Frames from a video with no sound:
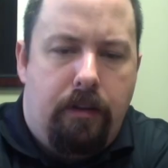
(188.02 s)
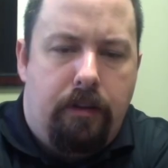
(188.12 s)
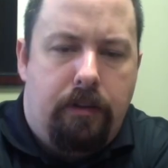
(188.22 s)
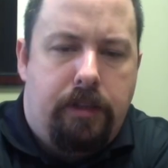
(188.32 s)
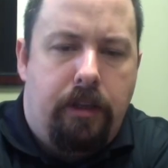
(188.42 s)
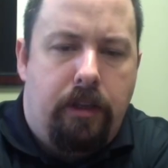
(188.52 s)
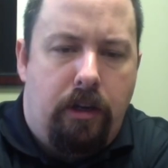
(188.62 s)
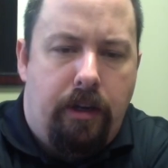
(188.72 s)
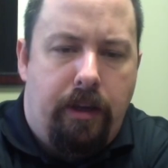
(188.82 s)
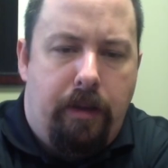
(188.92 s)
let's say that
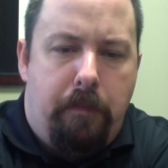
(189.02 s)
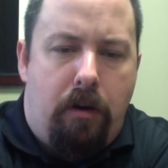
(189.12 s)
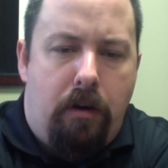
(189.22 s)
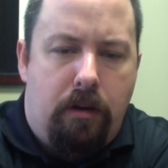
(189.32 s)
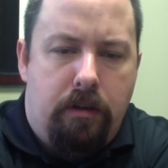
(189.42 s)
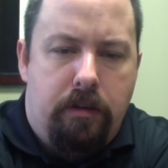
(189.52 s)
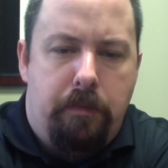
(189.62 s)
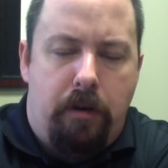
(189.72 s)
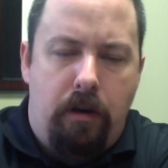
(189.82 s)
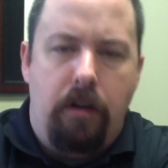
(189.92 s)
you're going to get martyred
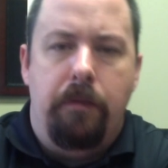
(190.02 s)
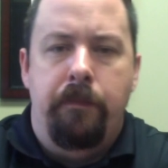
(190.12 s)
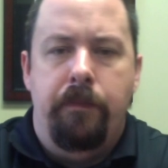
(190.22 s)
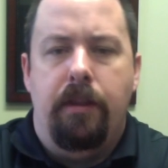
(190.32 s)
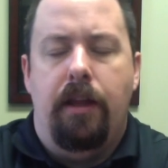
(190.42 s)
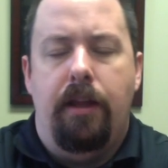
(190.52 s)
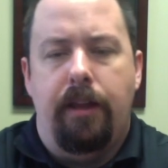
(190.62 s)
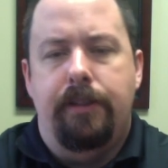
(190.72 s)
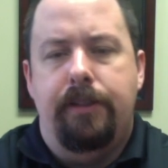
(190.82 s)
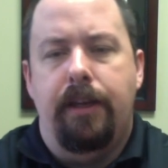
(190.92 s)
tomorrow and
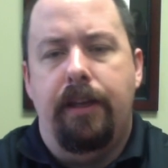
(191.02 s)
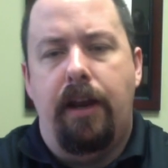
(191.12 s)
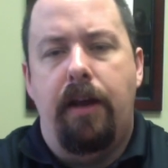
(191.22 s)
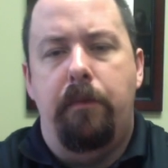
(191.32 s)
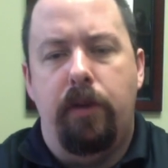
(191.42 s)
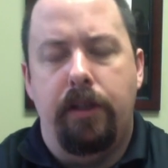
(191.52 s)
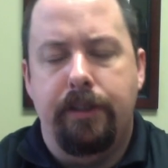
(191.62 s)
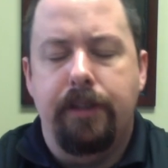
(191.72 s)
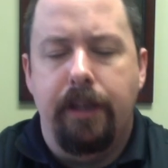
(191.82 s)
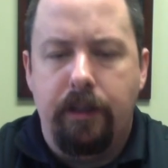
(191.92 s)
let's say that I'm really sick